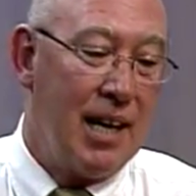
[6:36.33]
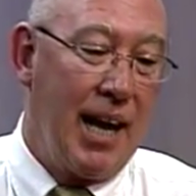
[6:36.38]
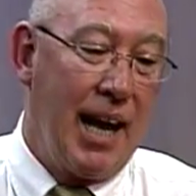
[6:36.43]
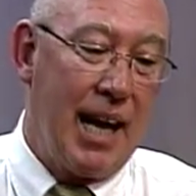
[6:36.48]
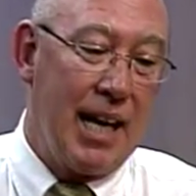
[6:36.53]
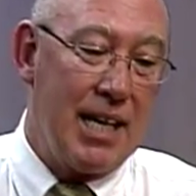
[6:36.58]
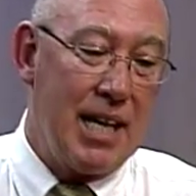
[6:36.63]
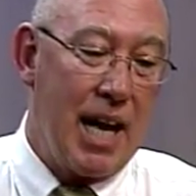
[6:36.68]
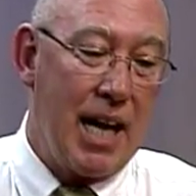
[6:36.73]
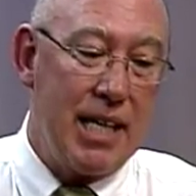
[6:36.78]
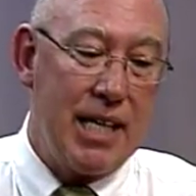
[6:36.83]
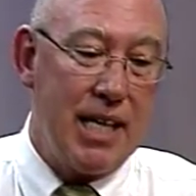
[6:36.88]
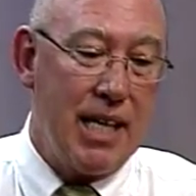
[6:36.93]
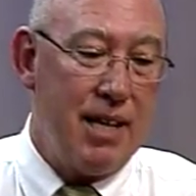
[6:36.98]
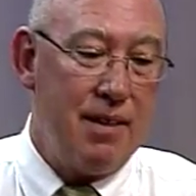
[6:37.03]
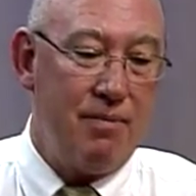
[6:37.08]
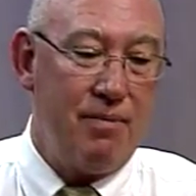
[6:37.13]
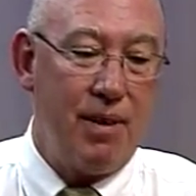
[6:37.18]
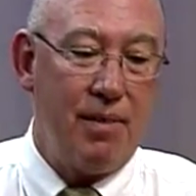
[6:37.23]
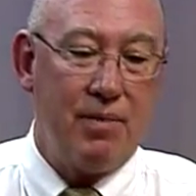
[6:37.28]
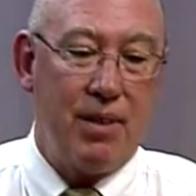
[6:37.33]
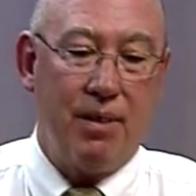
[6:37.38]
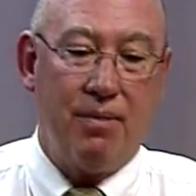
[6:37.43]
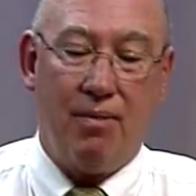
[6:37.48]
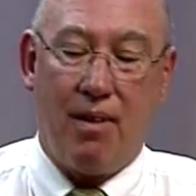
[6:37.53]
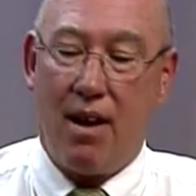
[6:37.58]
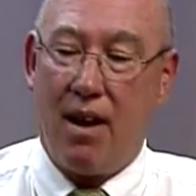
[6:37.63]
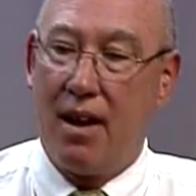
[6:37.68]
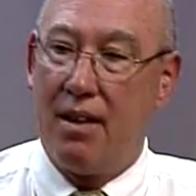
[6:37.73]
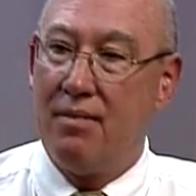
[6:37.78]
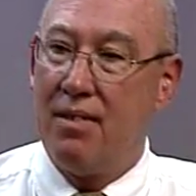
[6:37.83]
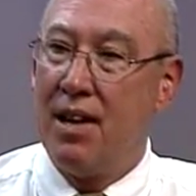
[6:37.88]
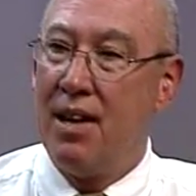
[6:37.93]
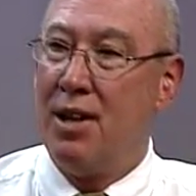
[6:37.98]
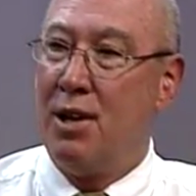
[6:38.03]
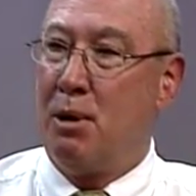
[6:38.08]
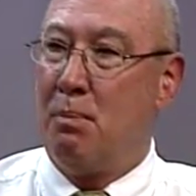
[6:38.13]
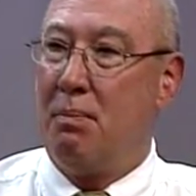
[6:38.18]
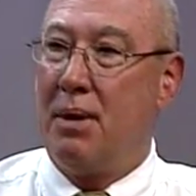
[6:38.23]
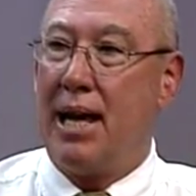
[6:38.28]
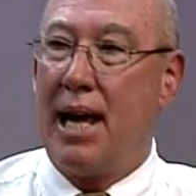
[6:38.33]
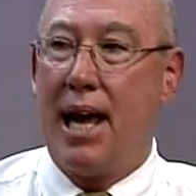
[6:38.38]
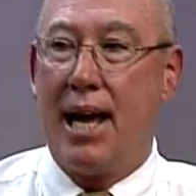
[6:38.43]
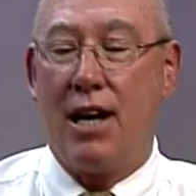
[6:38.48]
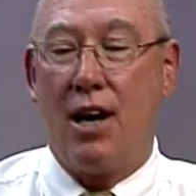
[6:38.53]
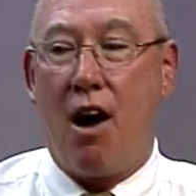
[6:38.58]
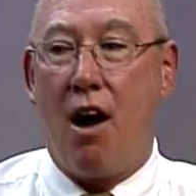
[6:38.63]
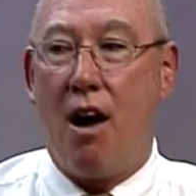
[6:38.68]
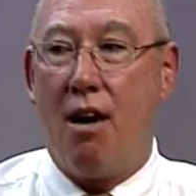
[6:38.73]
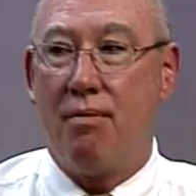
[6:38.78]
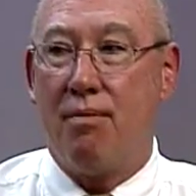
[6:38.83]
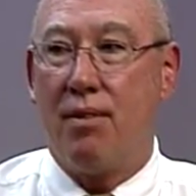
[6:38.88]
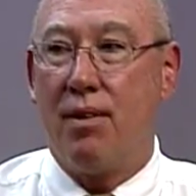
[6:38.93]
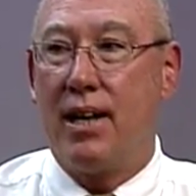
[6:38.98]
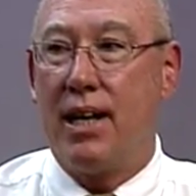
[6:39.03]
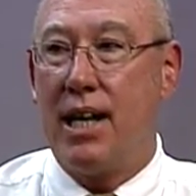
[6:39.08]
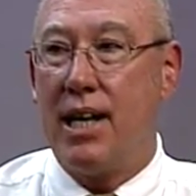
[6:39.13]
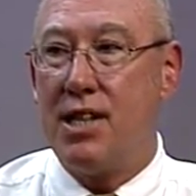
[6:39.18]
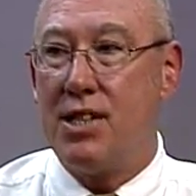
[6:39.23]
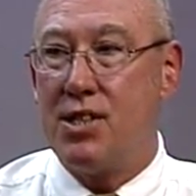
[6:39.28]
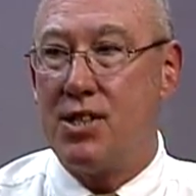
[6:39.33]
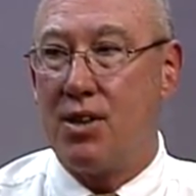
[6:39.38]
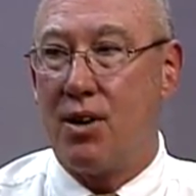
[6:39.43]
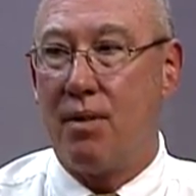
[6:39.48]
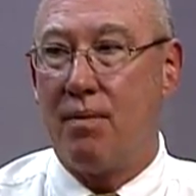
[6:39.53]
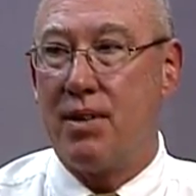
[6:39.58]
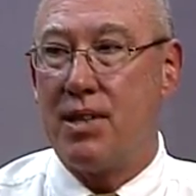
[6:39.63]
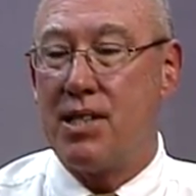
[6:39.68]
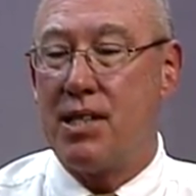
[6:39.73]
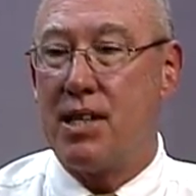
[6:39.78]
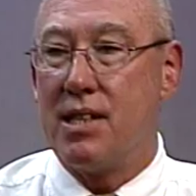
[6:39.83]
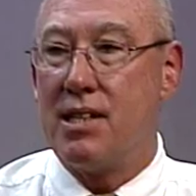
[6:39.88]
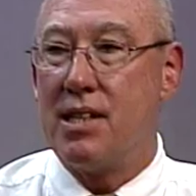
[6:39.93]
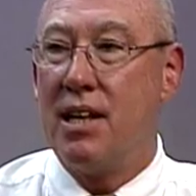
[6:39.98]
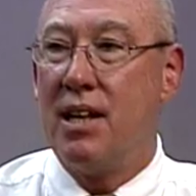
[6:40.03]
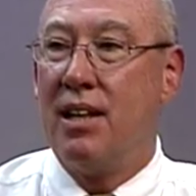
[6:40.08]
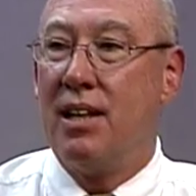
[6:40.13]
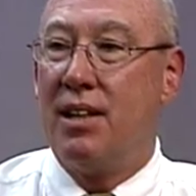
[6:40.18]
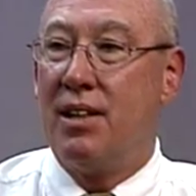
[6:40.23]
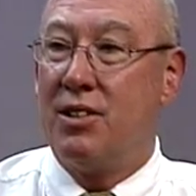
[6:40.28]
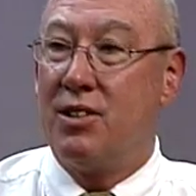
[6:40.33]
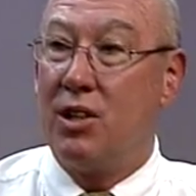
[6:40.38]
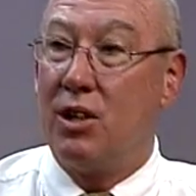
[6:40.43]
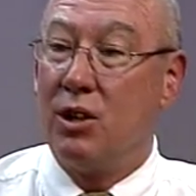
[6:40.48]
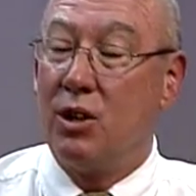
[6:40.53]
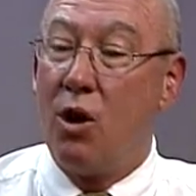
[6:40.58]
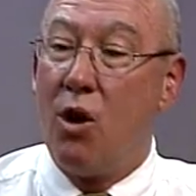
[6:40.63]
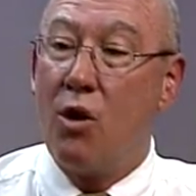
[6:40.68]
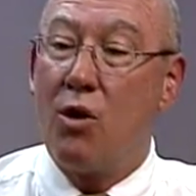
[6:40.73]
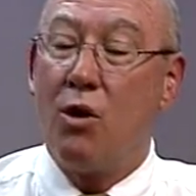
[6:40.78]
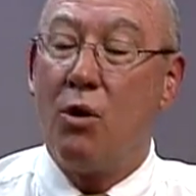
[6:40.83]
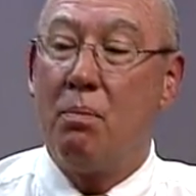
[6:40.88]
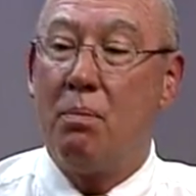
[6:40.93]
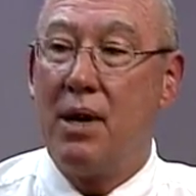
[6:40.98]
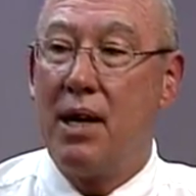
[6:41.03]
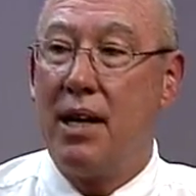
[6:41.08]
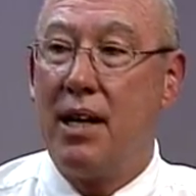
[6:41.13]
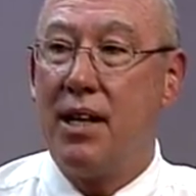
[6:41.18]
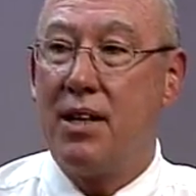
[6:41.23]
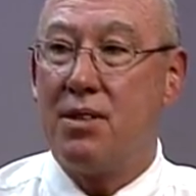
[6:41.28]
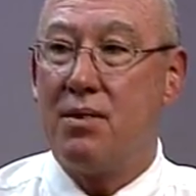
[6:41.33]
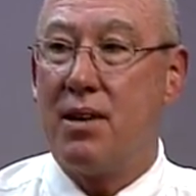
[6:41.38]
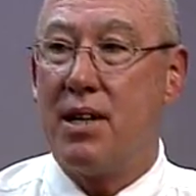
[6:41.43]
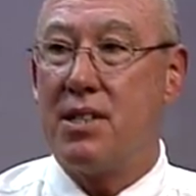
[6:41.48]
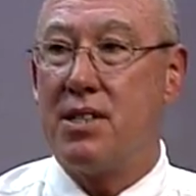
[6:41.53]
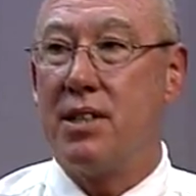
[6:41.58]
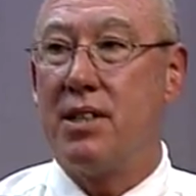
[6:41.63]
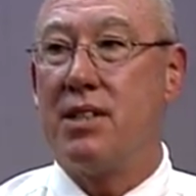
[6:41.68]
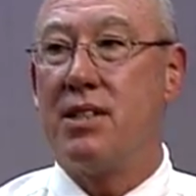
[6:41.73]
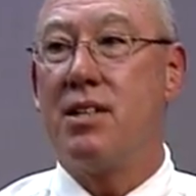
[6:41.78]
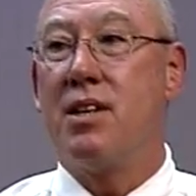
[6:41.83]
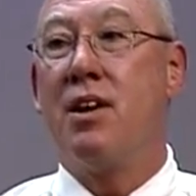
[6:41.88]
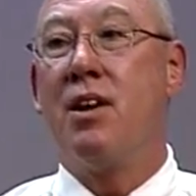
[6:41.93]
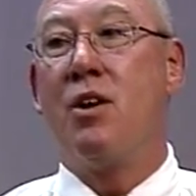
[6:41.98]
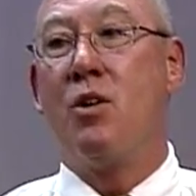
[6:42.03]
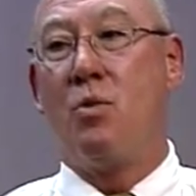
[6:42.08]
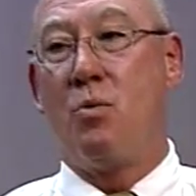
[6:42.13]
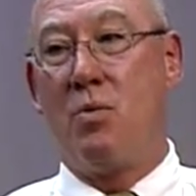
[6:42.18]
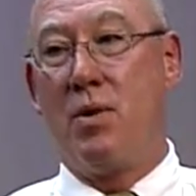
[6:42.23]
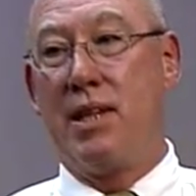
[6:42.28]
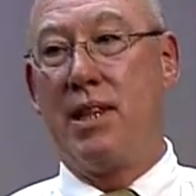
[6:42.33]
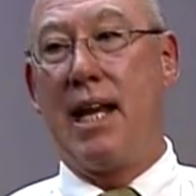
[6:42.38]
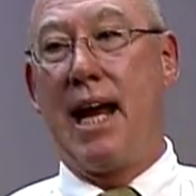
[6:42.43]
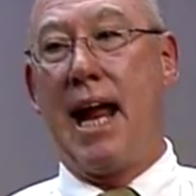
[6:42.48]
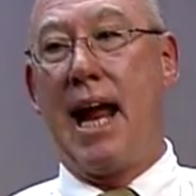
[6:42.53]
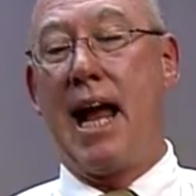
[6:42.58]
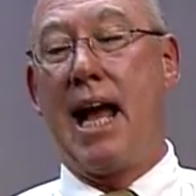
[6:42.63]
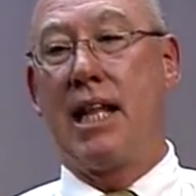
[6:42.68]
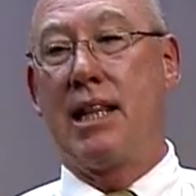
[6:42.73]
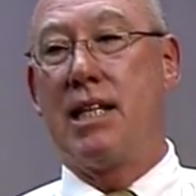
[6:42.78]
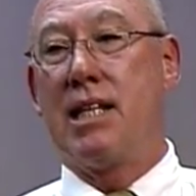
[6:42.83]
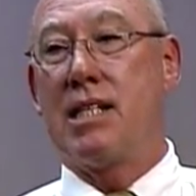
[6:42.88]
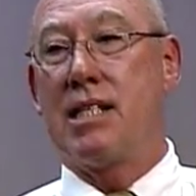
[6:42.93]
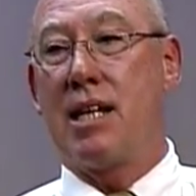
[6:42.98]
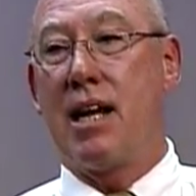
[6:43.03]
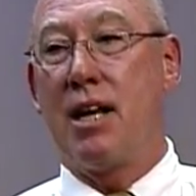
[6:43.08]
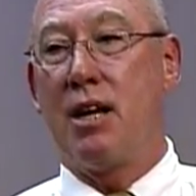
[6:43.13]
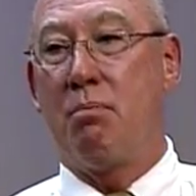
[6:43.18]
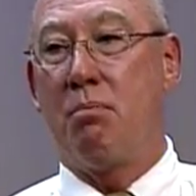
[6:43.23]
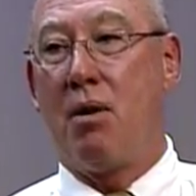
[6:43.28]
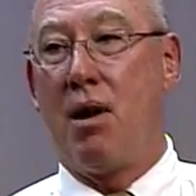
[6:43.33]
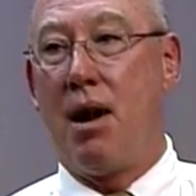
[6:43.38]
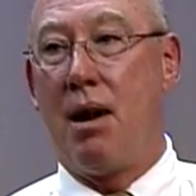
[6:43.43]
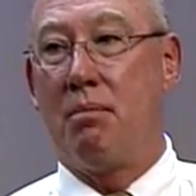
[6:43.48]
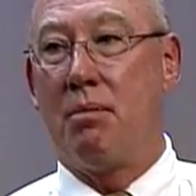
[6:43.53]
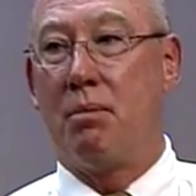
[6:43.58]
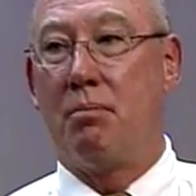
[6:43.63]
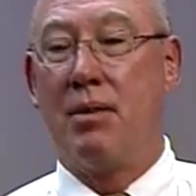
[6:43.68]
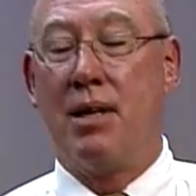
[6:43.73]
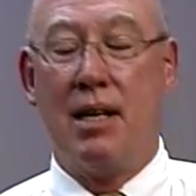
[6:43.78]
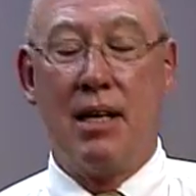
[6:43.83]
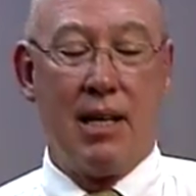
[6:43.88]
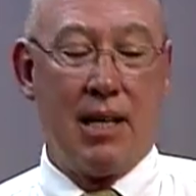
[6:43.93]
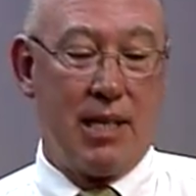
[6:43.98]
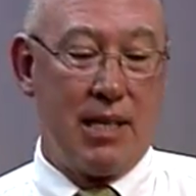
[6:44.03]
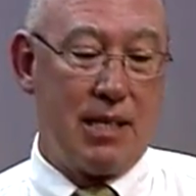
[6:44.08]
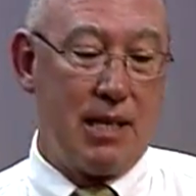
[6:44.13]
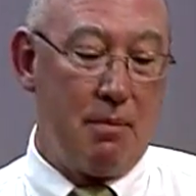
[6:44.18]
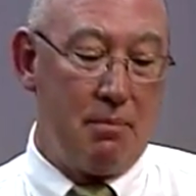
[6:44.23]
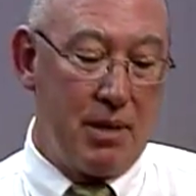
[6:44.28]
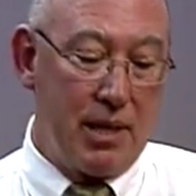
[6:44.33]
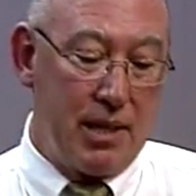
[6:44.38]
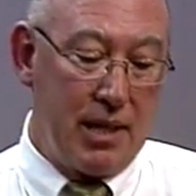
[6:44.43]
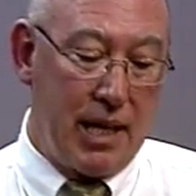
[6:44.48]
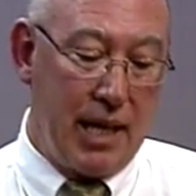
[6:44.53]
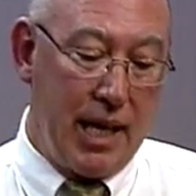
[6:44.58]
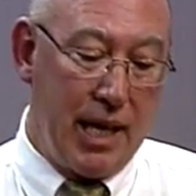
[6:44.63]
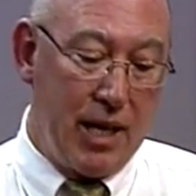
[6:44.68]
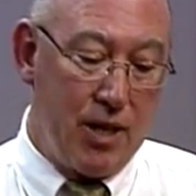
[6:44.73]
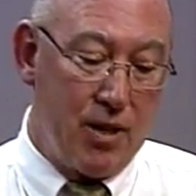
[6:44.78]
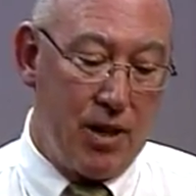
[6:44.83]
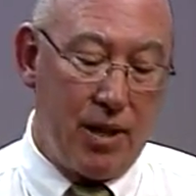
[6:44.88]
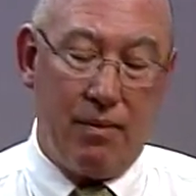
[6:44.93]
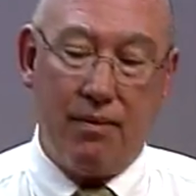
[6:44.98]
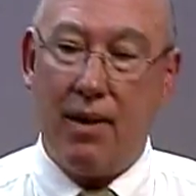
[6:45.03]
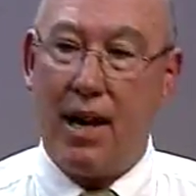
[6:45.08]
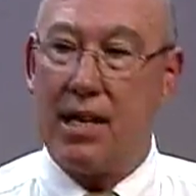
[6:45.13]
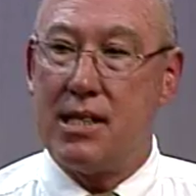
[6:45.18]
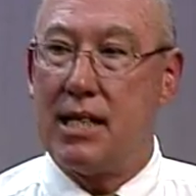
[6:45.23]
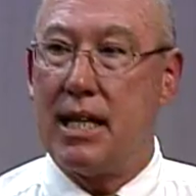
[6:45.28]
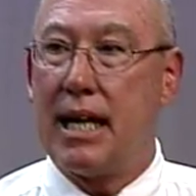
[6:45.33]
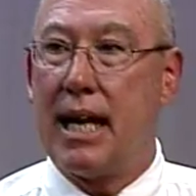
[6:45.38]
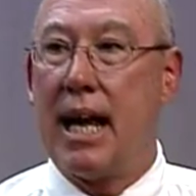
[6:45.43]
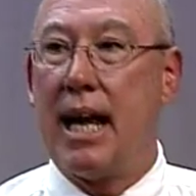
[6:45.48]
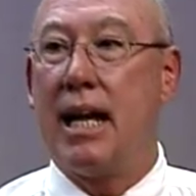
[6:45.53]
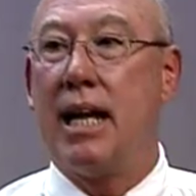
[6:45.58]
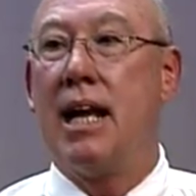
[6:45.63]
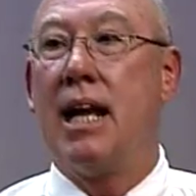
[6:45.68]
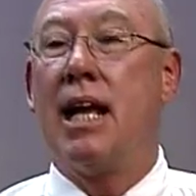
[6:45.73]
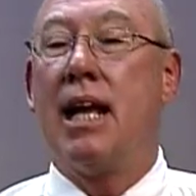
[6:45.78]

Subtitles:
in 1955 began offering his services to local pediatricians when they had this kind of problem, something that he could investigate,